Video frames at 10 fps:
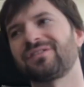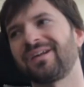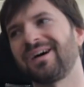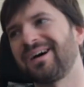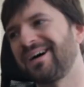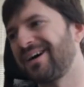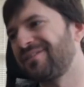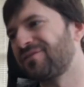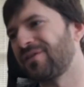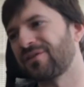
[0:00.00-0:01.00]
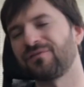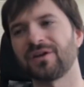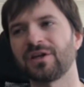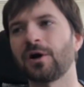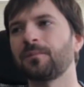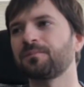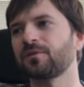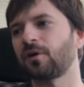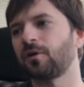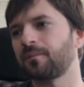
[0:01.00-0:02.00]
video,
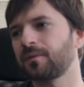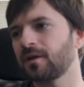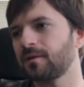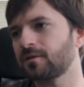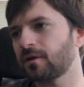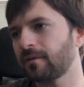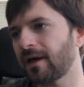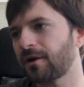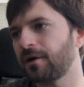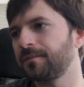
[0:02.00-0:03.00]
so I'm gonna turn that on.